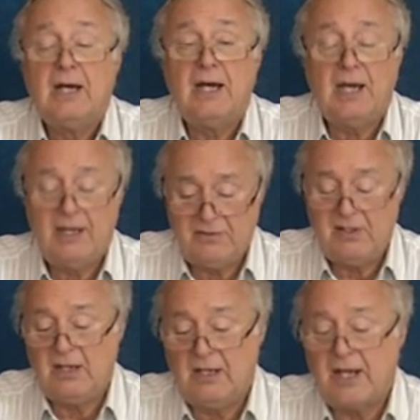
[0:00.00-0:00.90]
at
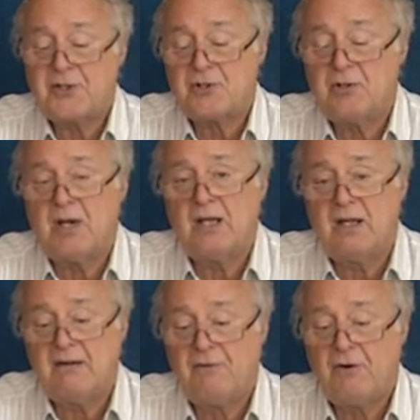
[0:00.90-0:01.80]
the lecture room,
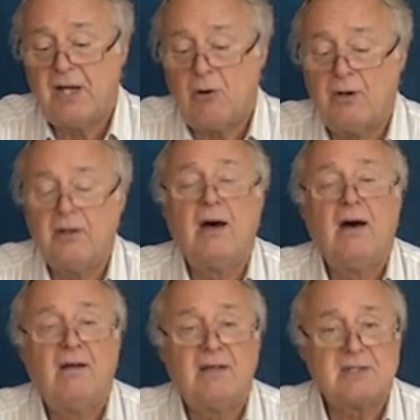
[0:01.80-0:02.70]
and for now on,
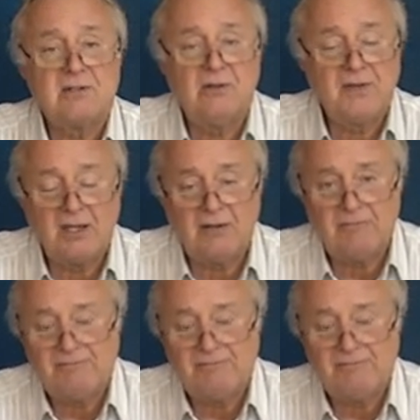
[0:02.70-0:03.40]
that's all. Thank you.